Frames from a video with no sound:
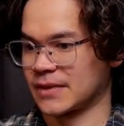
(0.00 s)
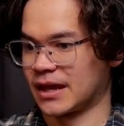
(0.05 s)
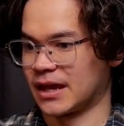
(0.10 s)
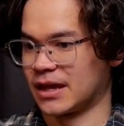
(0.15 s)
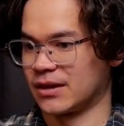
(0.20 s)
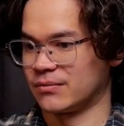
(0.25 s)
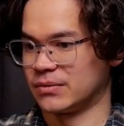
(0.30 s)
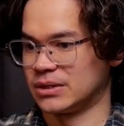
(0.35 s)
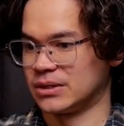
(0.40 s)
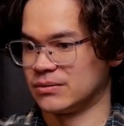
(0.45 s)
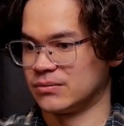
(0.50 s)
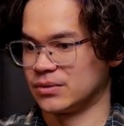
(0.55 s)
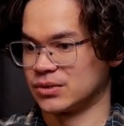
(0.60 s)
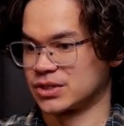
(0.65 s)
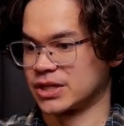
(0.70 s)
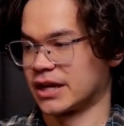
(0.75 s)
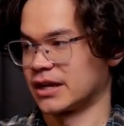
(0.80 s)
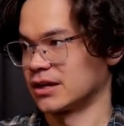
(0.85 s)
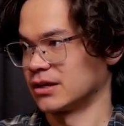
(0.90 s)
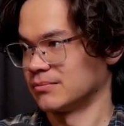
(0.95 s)
And we were
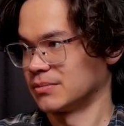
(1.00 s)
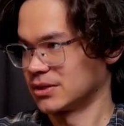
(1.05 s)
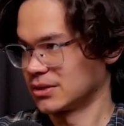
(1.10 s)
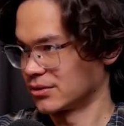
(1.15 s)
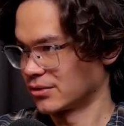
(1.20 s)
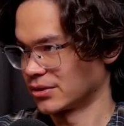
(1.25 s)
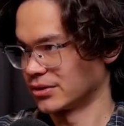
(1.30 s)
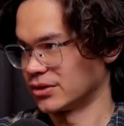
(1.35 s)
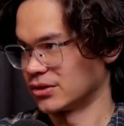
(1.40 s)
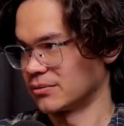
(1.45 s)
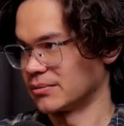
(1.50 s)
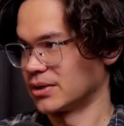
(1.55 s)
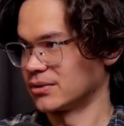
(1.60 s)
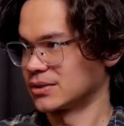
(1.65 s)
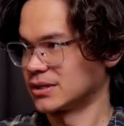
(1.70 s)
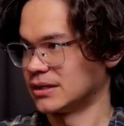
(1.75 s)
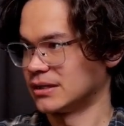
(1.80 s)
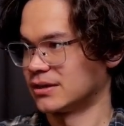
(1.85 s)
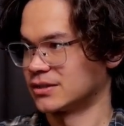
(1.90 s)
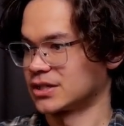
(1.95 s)
chatting a bit earlier
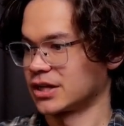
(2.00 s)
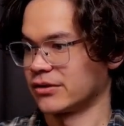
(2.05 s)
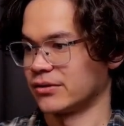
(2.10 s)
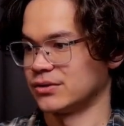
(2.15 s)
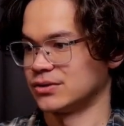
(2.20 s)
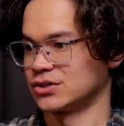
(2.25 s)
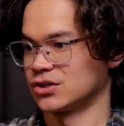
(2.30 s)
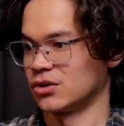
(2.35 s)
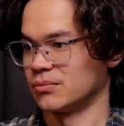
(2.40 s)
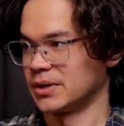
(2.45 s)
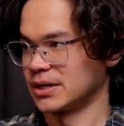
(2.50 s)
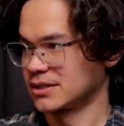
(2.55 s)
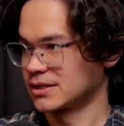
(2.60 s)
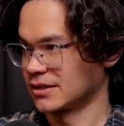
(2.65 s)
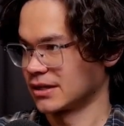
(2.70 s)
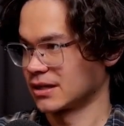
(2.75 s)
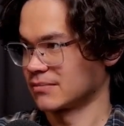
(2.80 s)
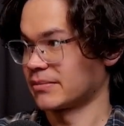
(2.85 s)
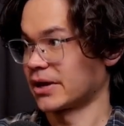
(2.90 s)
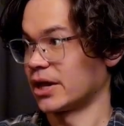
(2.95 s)
about the Ontario
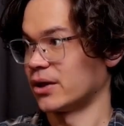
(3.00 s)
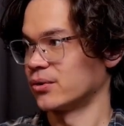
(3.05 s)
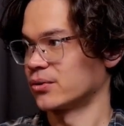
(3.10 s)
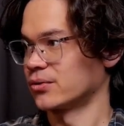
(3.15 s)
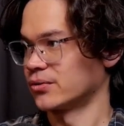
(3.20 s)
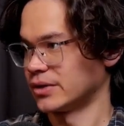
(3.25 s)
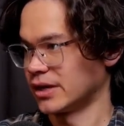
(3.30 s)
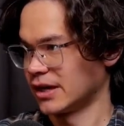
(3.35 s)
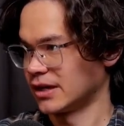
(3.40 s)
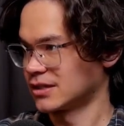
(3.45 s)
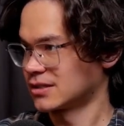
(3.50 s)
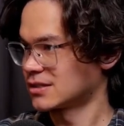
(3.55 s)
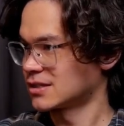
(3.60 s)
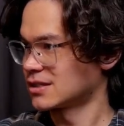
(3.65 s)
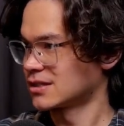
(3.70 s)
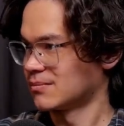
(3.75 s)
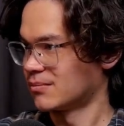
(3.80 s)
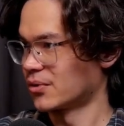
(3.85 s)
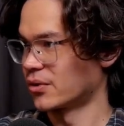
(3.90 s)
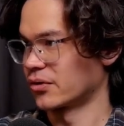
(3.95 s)
Genomics like
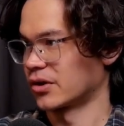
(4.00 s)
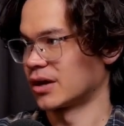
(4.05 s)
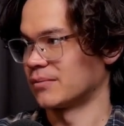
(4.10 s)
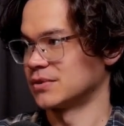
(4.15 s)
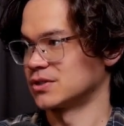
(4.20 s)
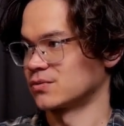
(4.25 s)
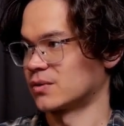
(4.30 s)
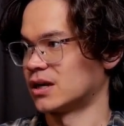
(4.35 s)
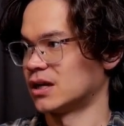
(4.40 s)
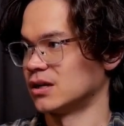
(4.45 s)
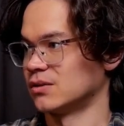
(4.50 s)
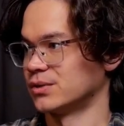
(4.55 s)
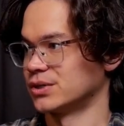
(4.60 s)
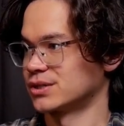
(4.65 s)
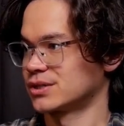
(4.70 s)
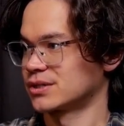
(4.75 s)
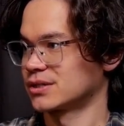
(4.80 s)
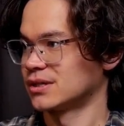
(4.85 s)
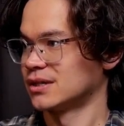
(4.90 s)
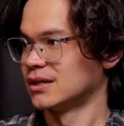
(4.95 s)
BioCreate program as well,
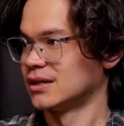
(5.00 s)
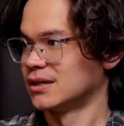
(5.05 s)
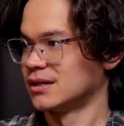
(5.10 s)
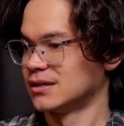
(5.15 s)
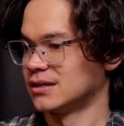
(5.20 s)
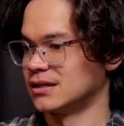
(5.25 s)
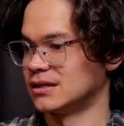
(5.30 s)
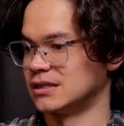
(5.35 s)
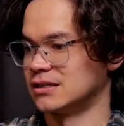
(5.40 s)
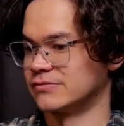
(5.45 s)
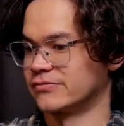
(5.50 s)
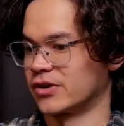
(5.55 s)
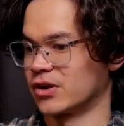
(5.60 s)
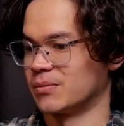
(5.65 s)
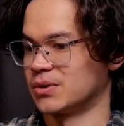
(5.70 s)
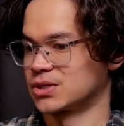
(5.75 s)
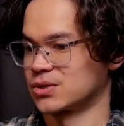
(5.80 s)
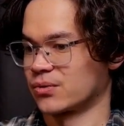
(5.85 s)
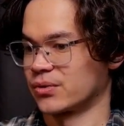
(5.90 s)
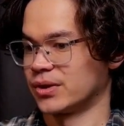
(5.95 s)
which is
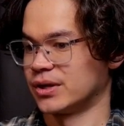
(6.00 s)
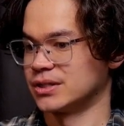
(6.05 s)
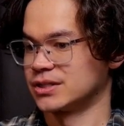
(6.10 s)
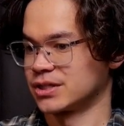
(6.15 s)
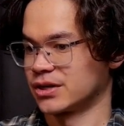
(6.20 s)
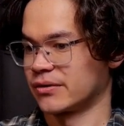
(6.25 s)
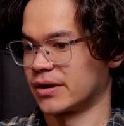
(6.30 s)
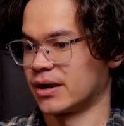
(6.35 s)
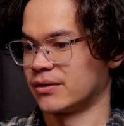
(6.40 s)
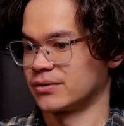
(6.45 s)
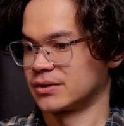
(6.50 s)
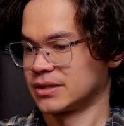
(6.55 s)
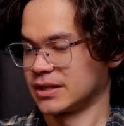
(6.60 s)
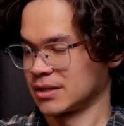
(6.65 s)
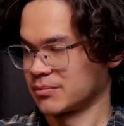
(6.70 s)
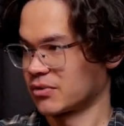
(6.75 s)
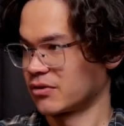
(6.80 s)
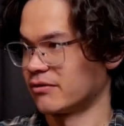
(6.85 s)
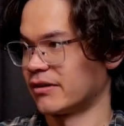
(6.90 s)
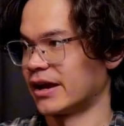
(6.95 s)
very much oriented around
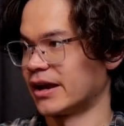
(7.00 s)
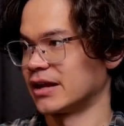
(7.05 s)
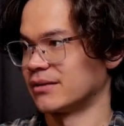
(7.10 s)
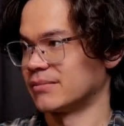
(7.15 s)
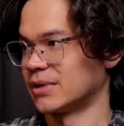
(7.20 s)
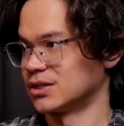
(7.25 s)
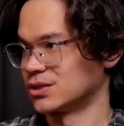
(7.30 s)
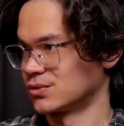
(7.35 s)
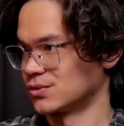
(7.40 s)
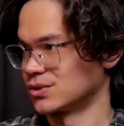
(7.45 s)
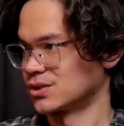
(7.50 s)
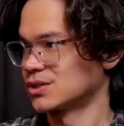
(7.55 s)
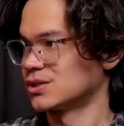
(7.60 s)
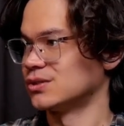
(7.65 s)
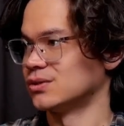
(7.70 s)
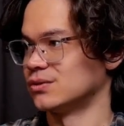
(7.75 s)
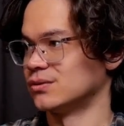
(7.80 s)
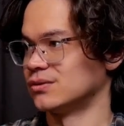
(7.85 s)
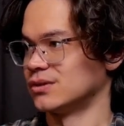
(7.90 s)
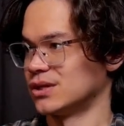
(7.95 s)
like providing mentors
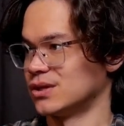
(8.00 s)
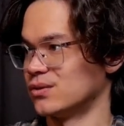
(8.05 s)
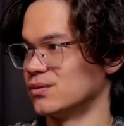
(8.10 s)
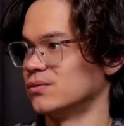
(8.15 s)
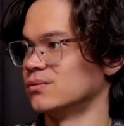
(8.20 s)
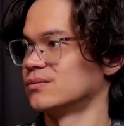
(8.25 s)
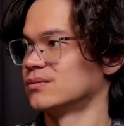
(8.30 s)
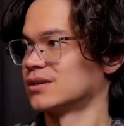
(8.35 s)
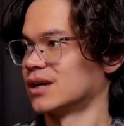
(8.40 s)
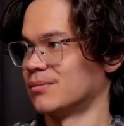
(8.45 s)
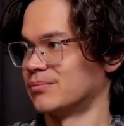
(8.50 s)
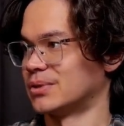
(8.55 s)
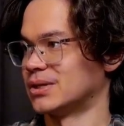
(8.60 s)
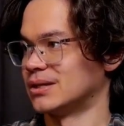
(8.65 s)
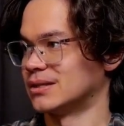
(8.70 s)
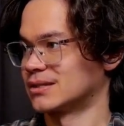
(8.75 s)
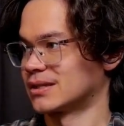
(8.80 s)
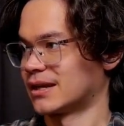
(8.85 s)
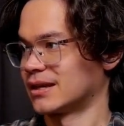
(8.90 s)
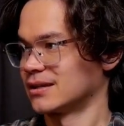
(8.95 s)
to new
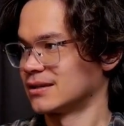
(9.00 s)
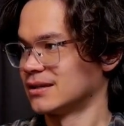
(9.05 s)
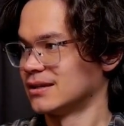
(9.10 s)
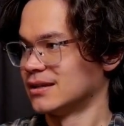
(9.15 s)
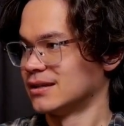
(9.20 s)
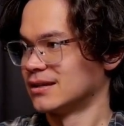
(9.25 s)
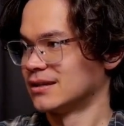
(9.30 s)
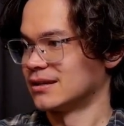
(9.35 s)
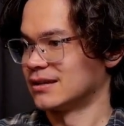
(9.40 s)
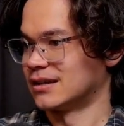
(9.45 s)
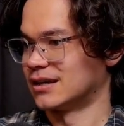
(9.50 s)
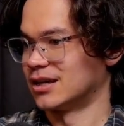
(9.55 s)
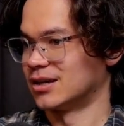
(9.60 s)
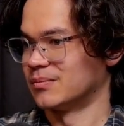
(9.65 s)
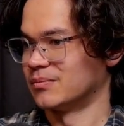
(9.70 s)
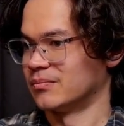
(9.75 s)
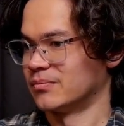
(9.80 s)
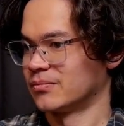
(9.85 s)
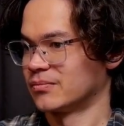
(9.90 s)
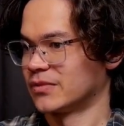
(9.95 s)
companies that
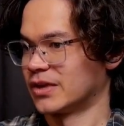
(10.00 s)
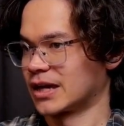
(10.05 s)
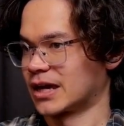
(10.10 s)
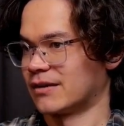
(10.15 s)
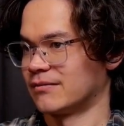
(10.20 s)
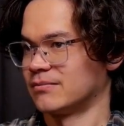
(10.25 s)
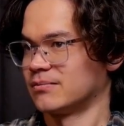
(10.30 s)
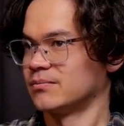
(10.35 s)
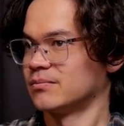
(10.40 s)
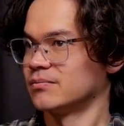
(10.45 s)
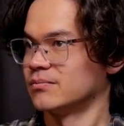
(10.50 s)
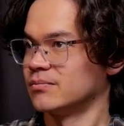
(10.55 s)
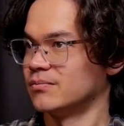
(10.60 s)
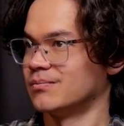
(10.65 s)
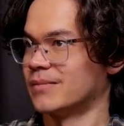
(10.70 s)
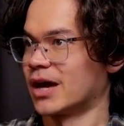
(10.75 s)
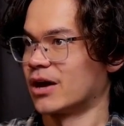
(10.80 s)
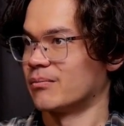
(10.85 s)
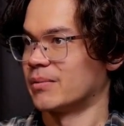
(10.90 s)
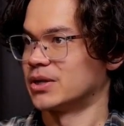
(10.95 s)
like I'm
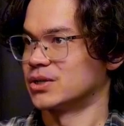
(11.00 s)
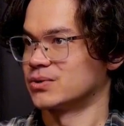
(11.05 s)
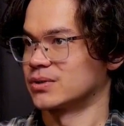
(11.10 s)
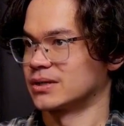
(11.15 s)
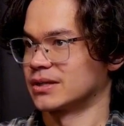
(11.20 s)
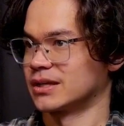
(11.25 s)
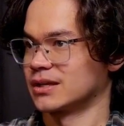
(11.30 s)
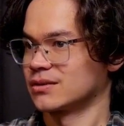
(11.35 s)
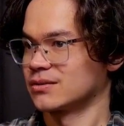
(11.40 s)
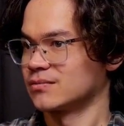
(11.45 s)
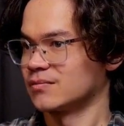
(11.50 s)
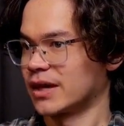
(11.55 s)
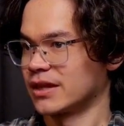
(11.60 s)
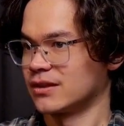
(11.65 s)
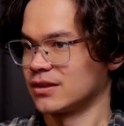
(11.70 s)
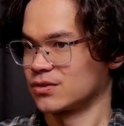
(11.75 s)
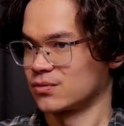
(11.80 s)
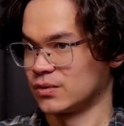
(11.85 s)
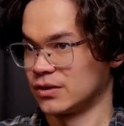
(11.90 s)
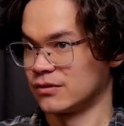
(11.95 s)
now mentoring like I
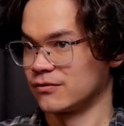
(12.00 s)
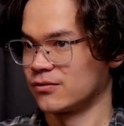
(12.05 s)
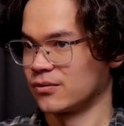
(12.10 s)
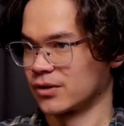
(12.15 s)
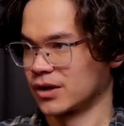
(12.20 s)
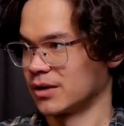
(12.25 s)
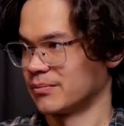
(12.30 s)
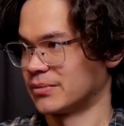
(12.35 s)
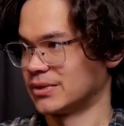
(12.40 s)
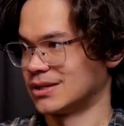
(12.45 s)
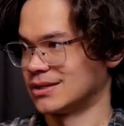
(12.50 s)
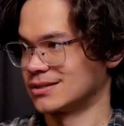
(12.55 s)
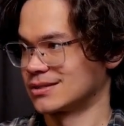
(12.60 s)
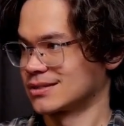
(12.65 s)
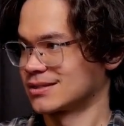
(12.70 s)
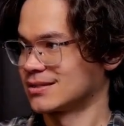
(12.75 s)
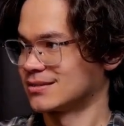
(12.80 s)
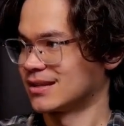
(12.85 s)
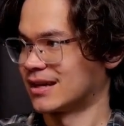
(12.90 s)
think 3 or 4 companies.